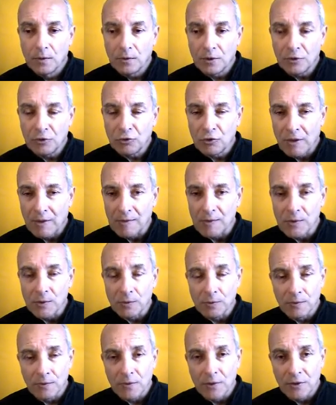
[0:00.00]
the
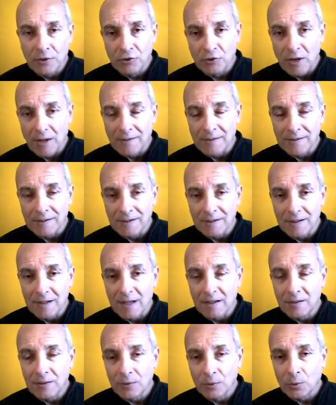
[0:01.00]

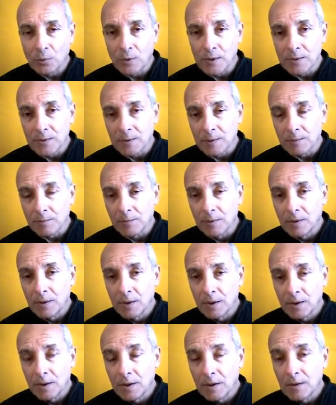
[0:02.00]
transcendental wisdom
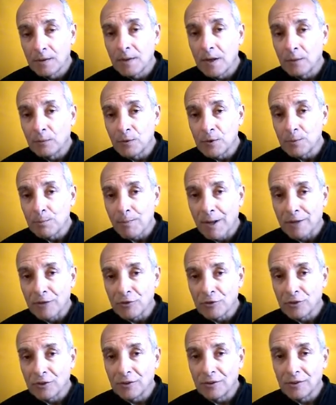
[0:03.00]
that was
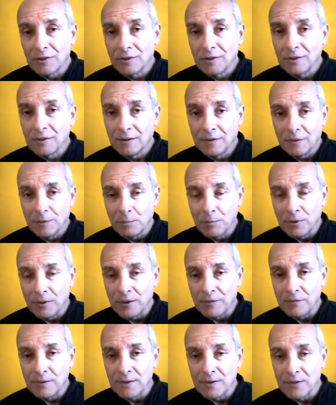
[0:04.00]
mentioned in the
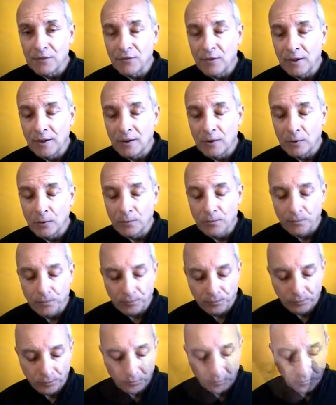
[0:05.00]
previous video.
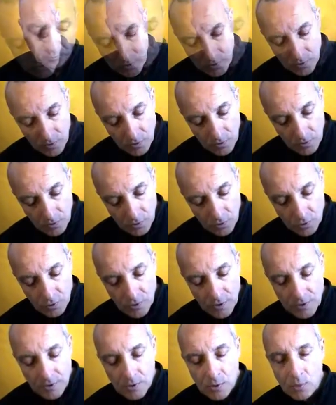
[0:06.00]
So
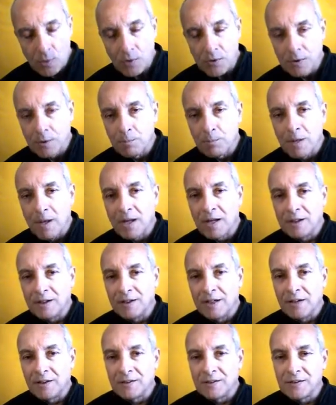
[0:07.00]
this is what the
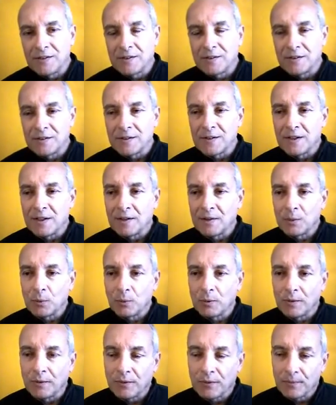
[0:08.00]
Mahayana is concerned
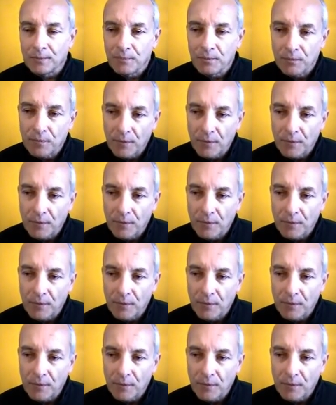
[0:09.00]
with.